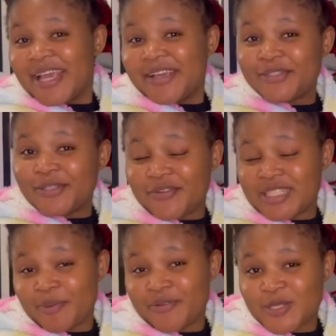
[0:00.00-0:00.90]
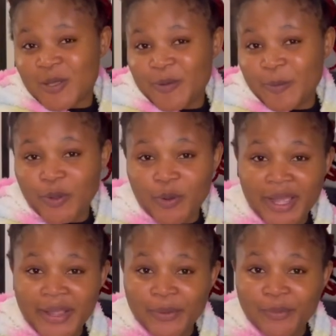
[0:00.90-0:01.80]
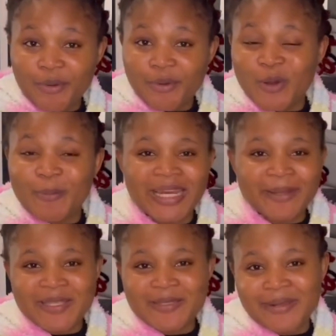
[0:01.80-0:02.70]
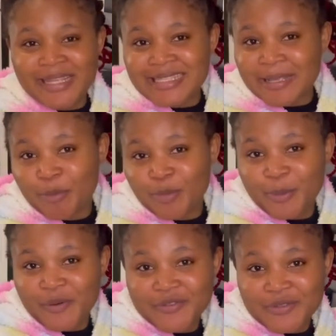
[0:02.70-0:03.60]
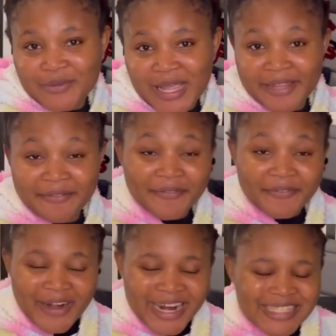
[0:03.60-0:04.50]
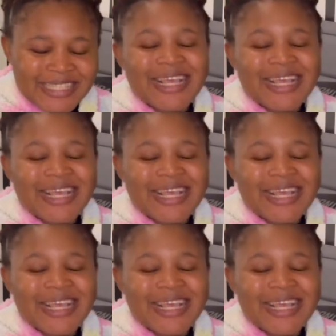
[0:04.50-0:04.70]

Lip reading: If this is your first time of stopping, but you're highly welcome. My name is Blessing. I'm a mom of two. I live in France.